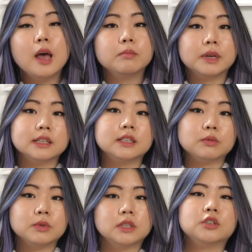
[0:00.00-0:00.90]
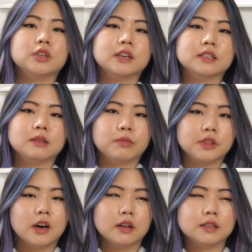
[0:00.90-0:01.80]
but I did want to share some
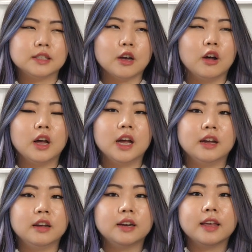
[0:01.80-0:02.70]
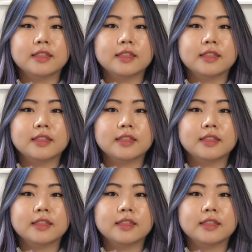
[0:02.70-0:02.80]
thoughts on